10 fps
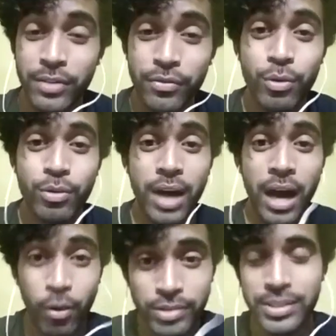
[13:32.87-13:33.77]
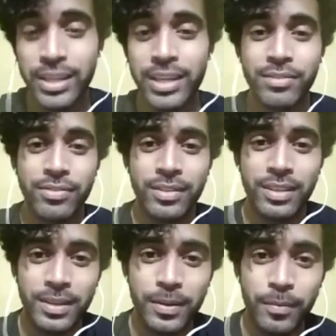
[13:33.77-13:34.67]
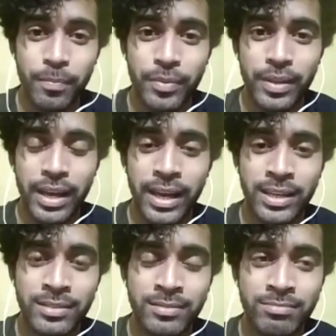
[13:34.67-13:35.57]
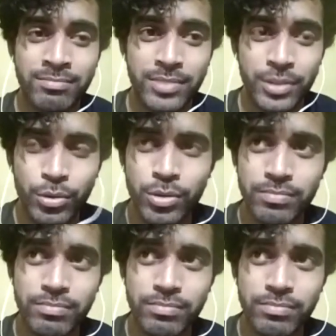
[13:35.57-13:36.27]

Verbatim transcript: for ourselves, and you know,